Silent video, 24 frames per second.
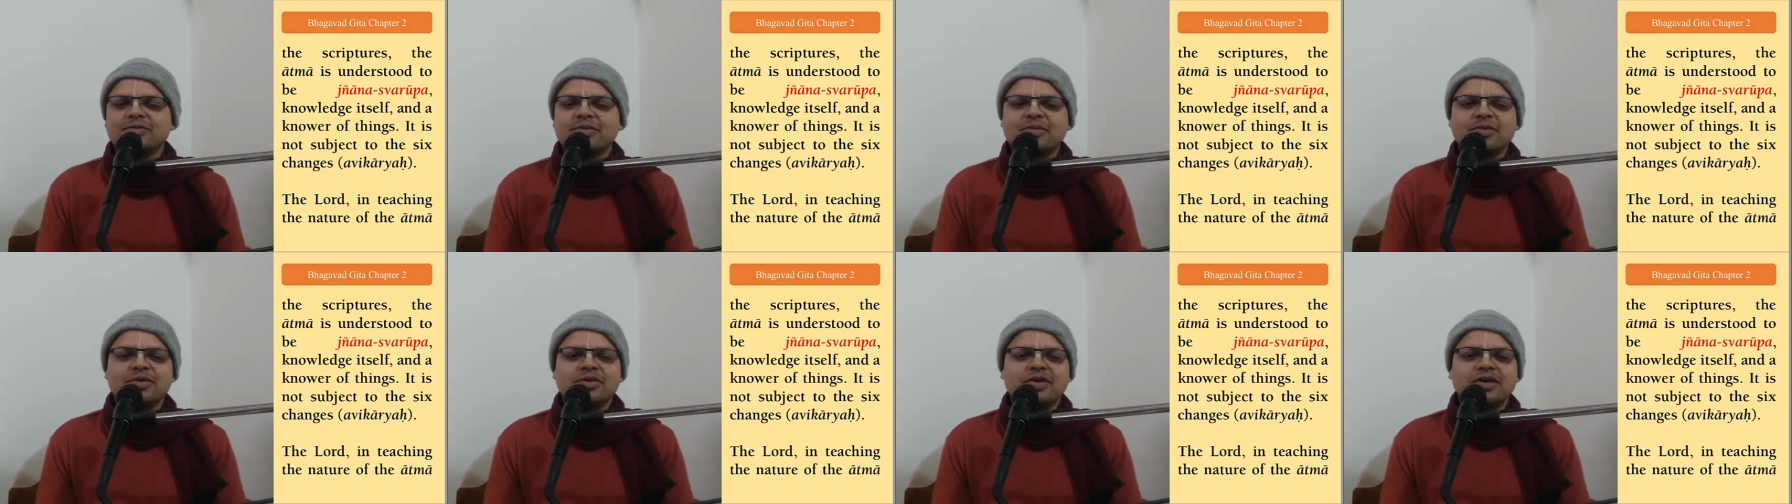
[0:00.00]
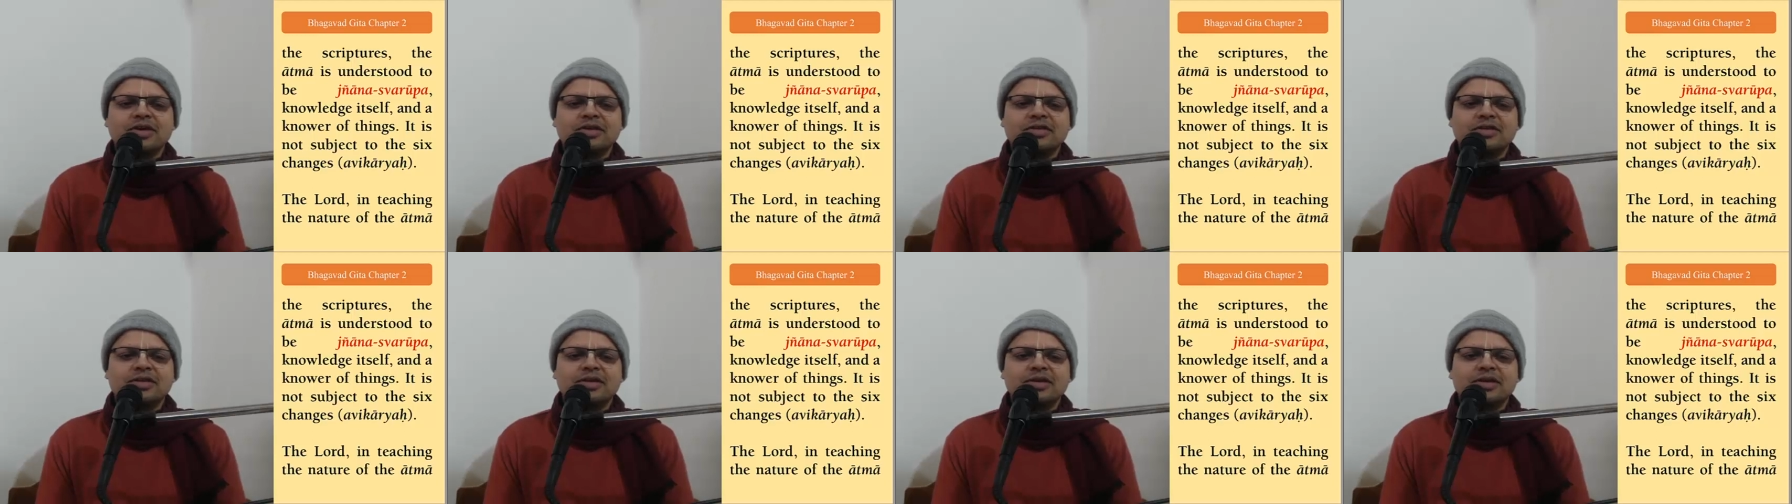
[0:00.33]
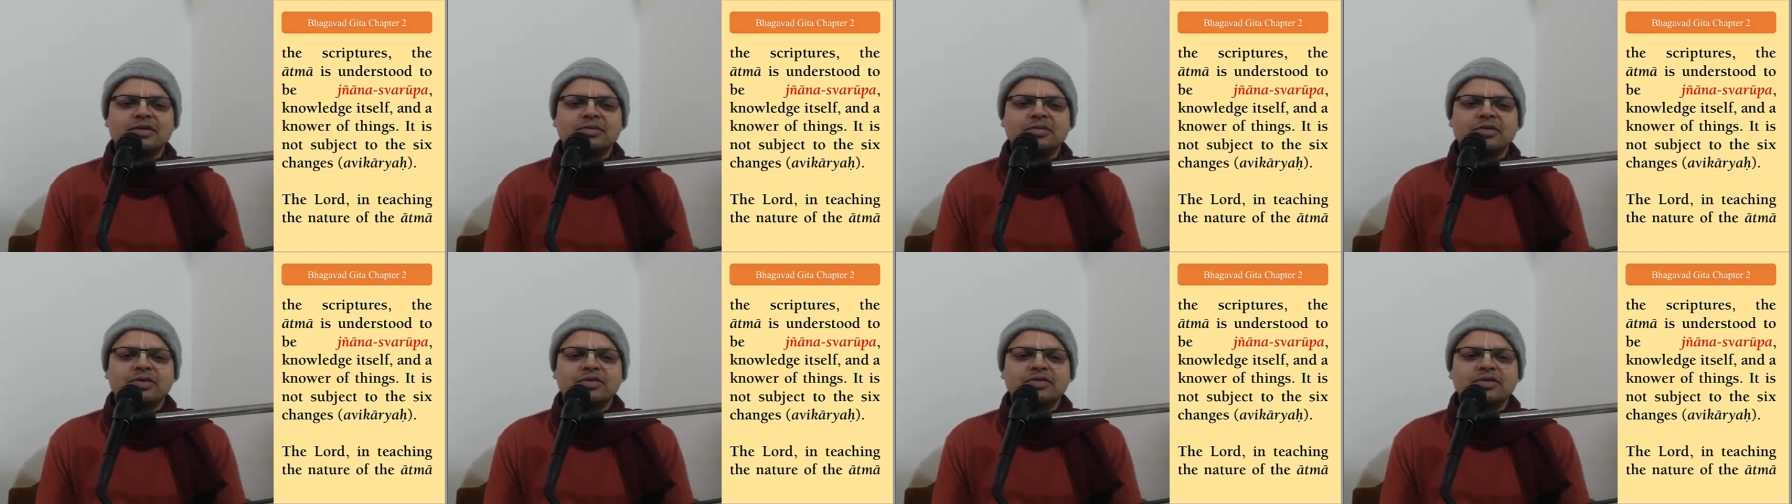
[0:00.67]
maybe you can
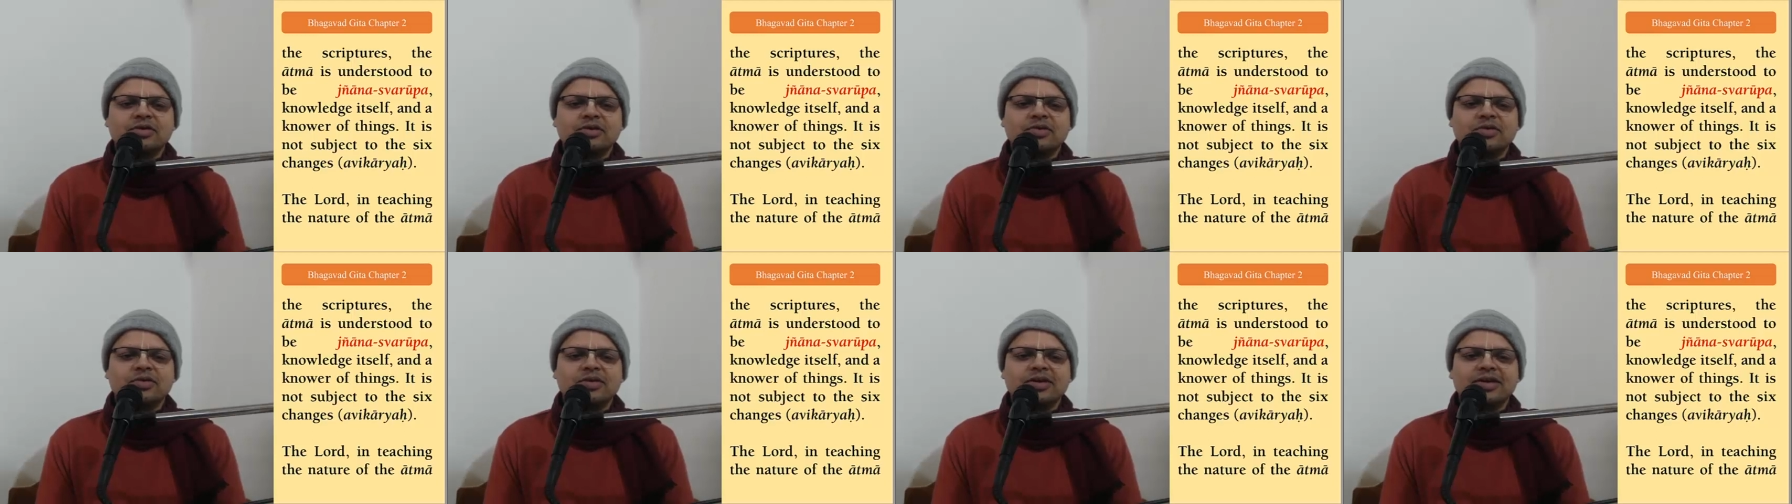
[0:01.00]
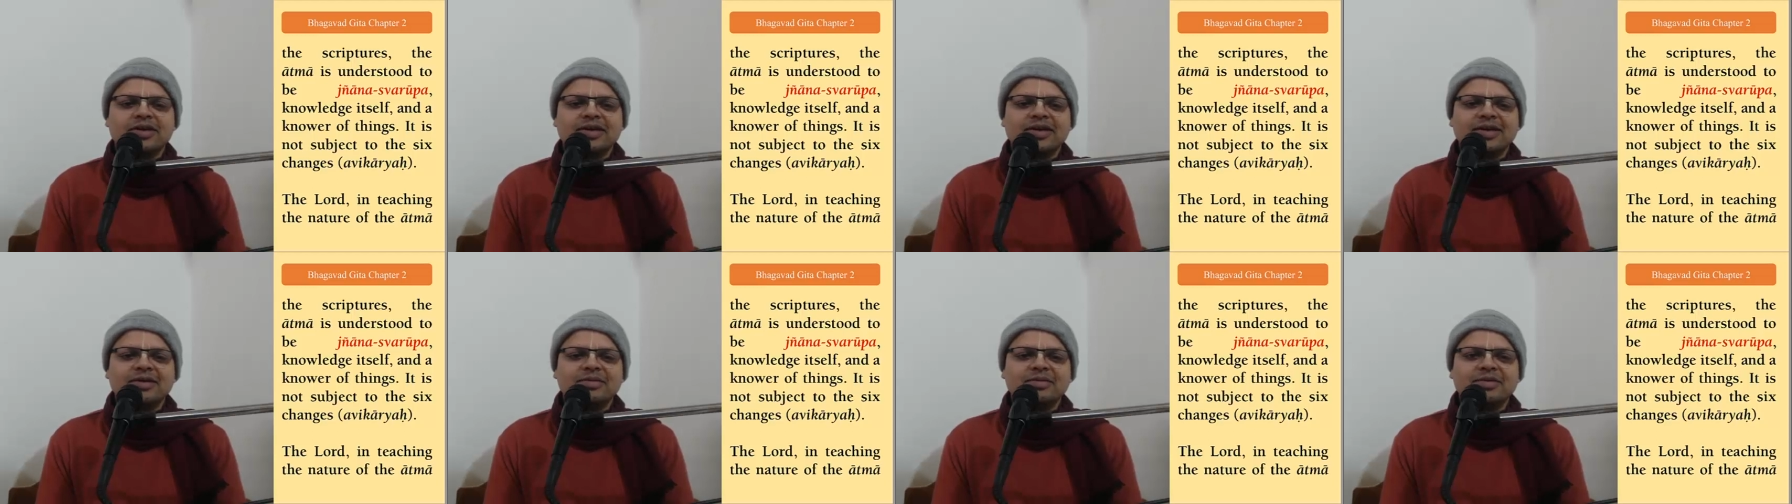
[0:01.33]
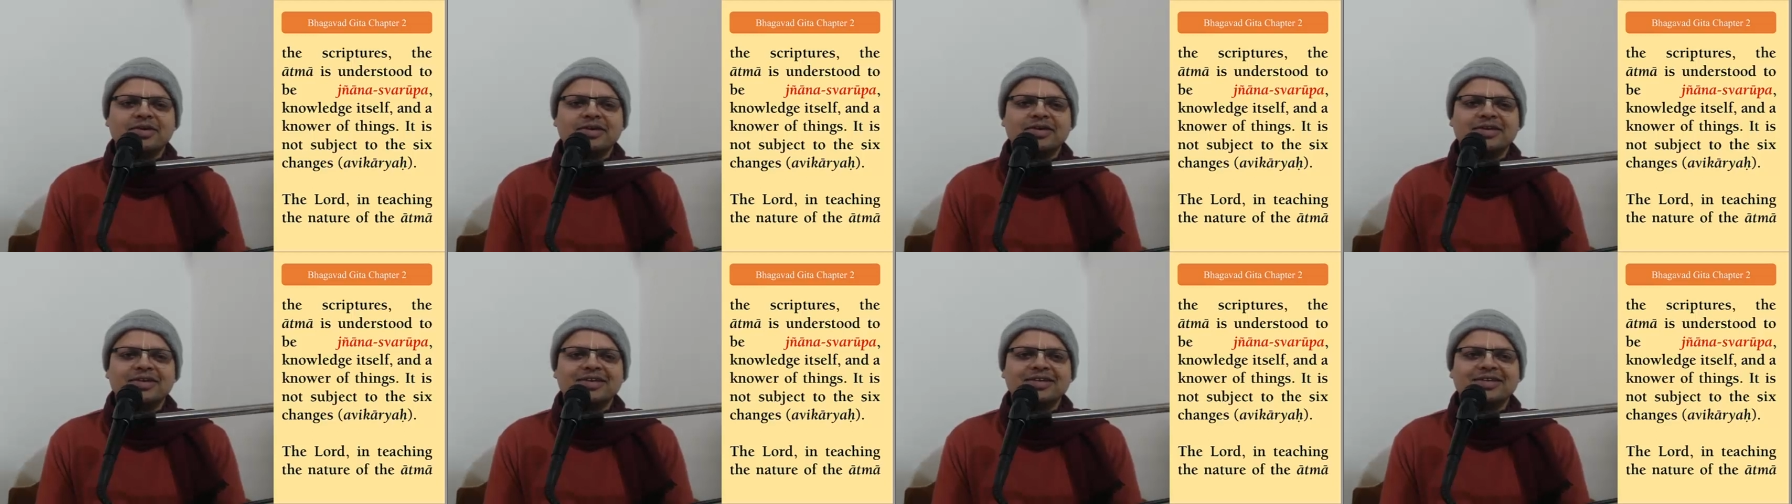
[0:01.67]
think about the whole day
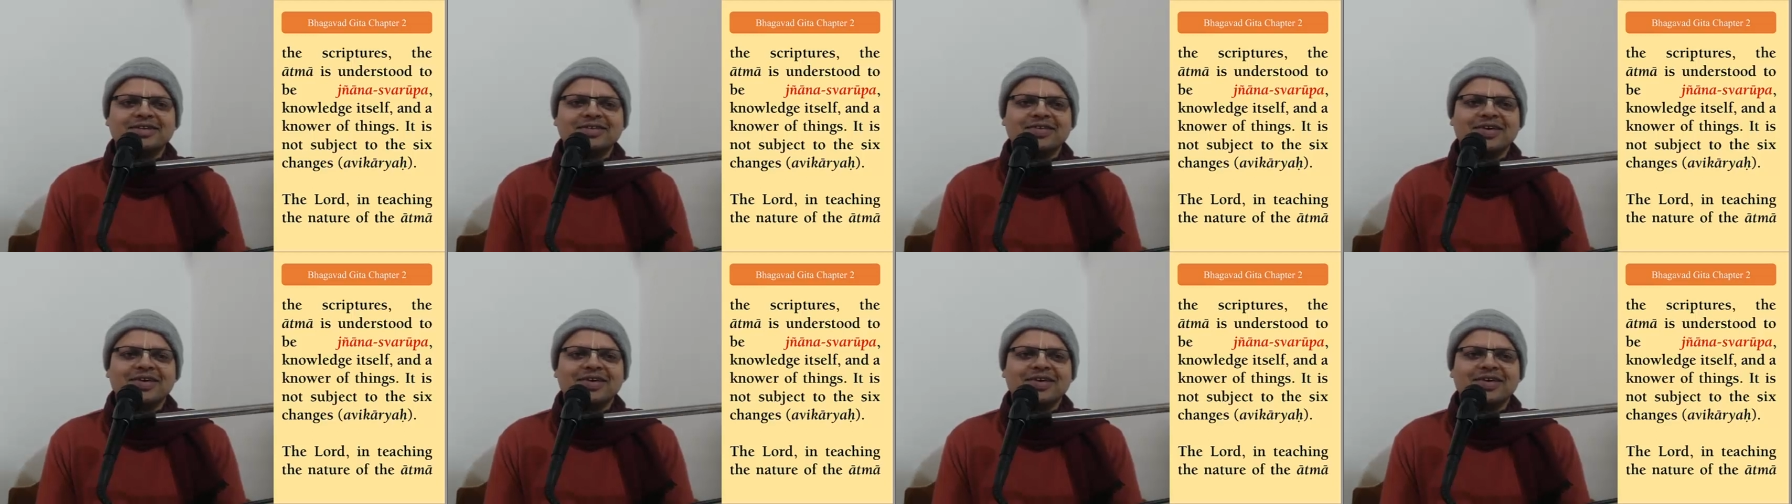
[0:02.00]
about this